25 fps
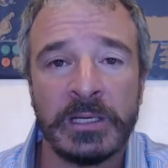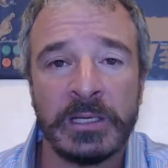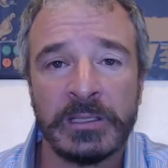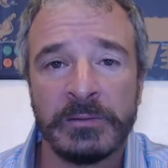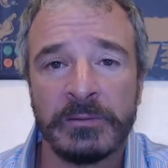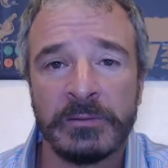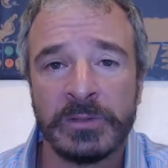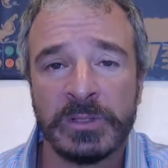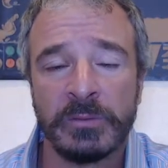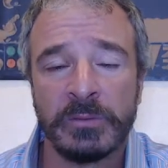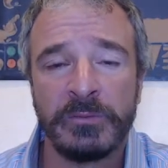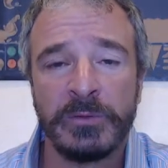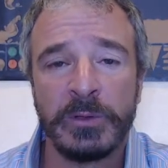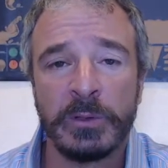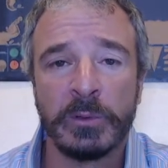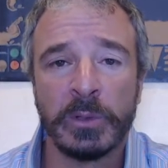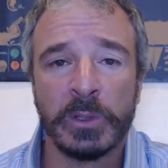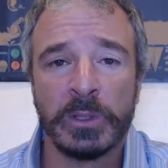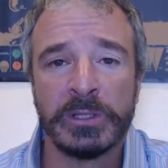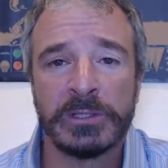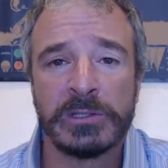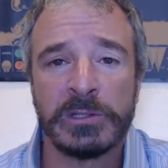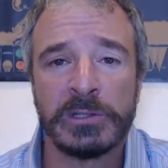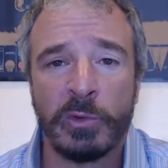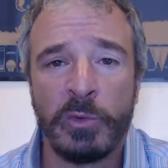some
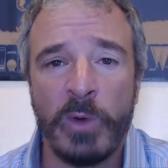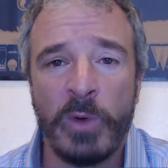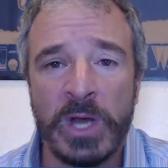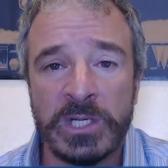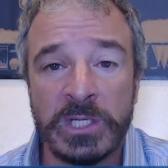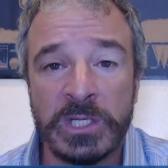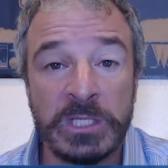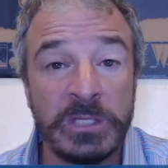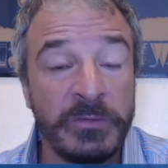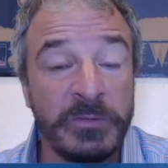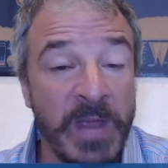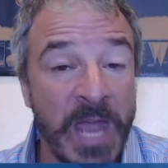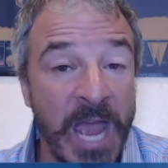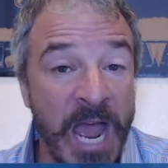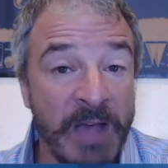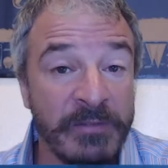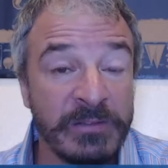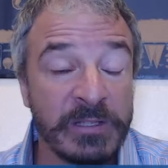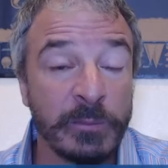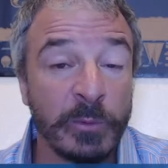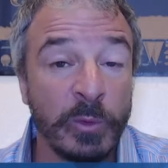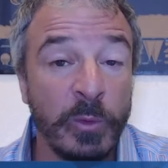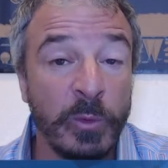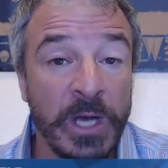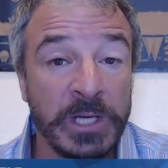viewer listener questions. If you
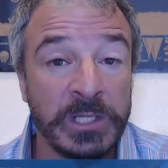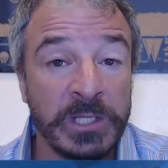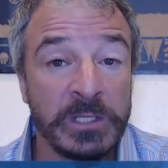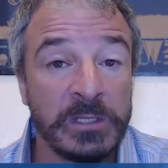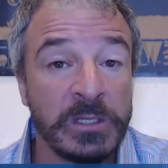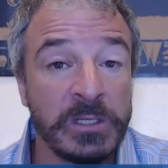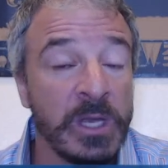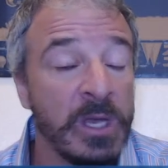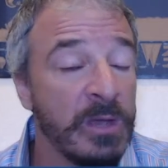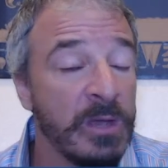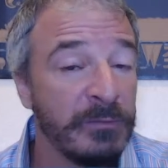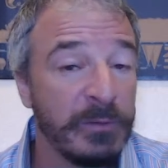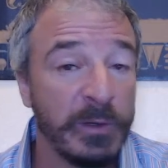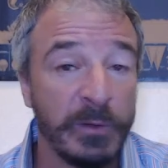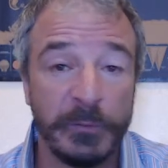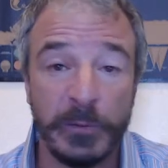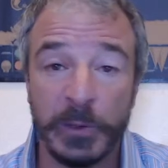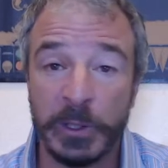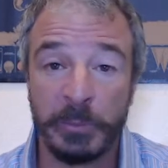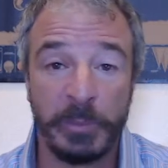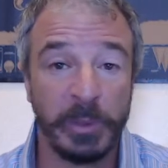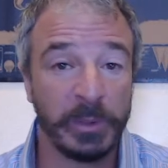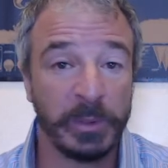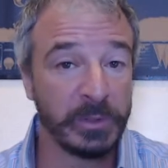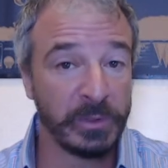have some questions, feel
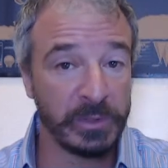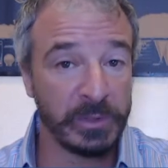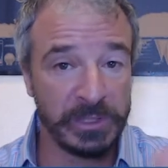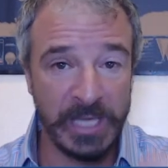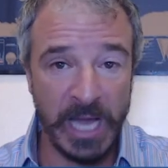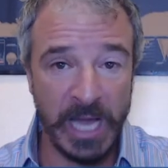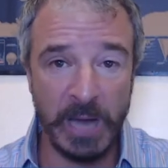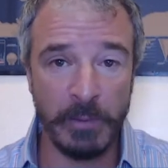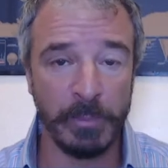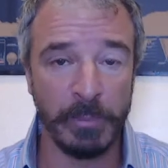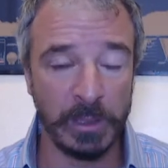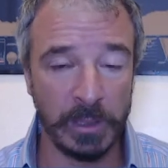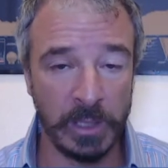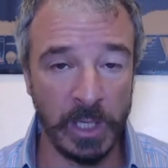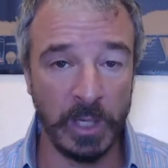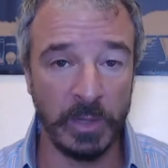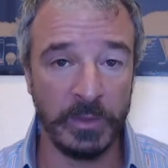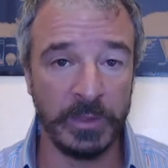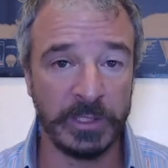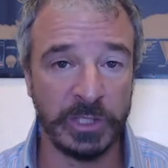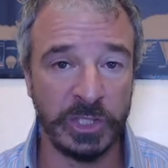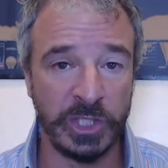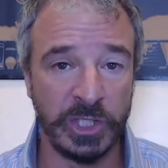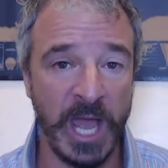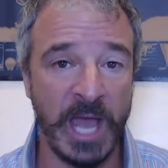free to put those down below
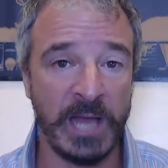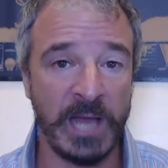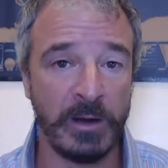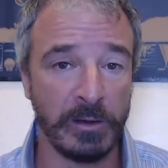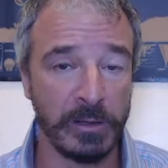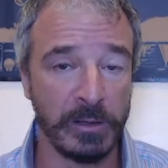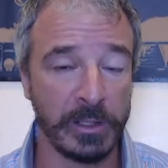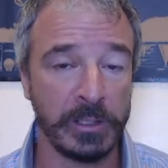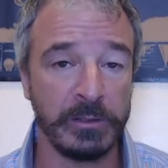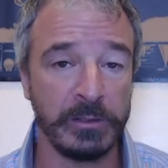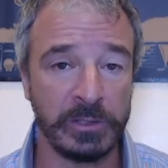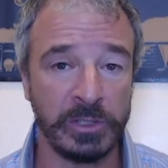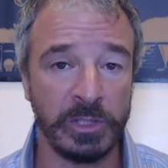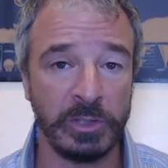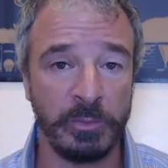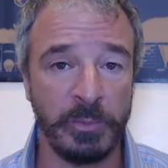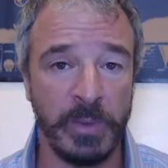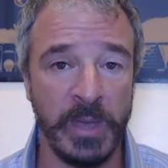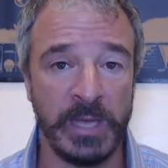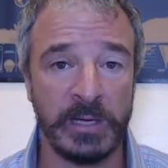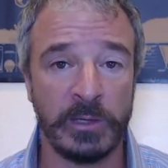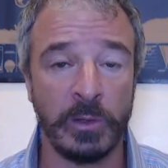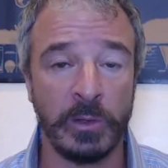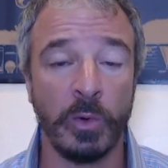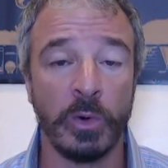the chat on our YouTube
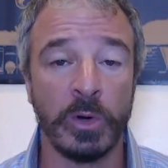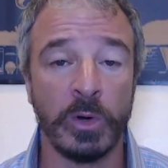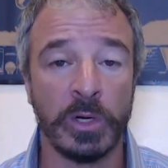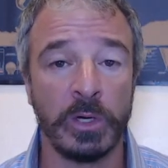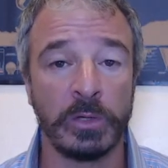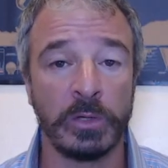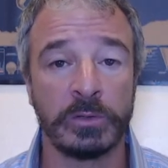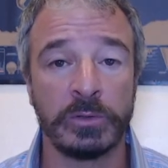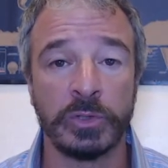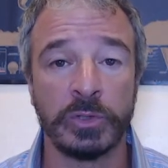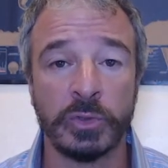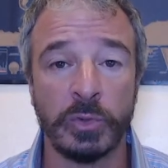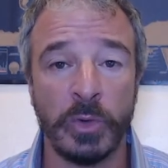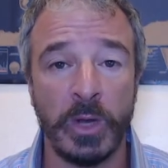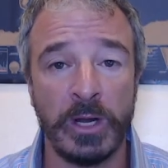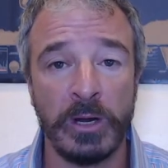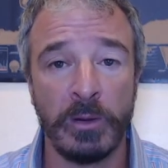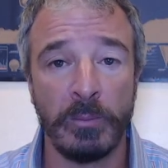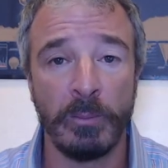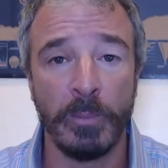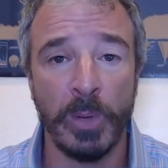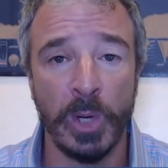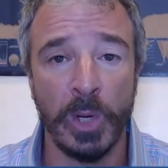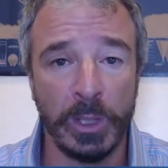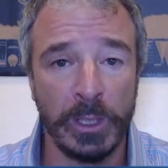panel or go to
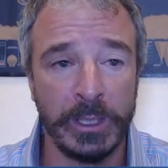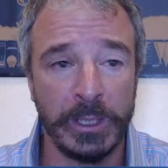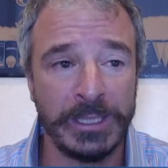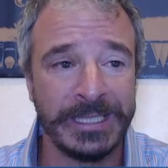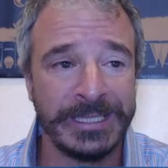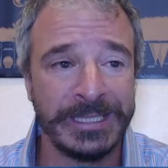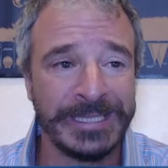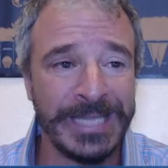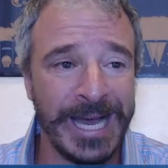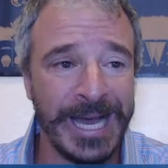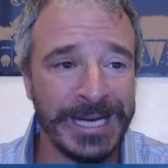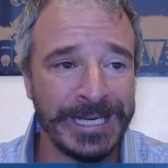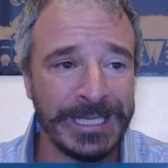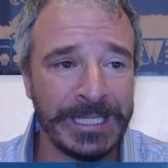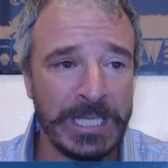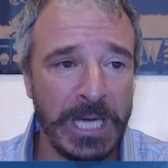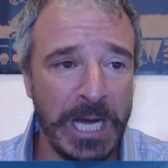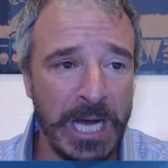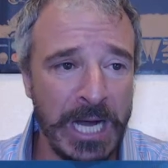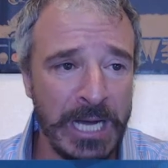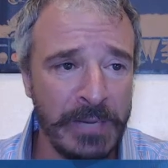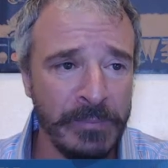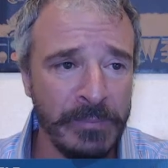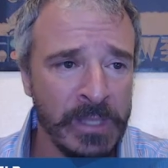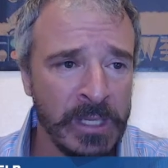
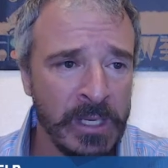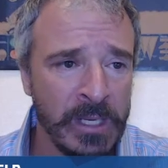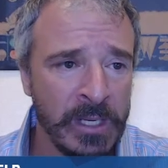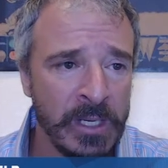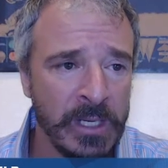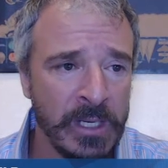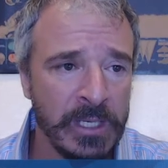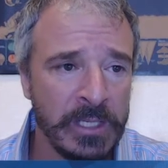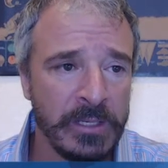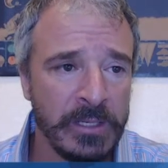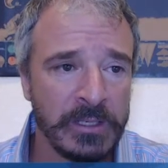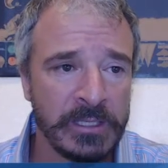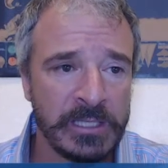tradermerlin.com. You can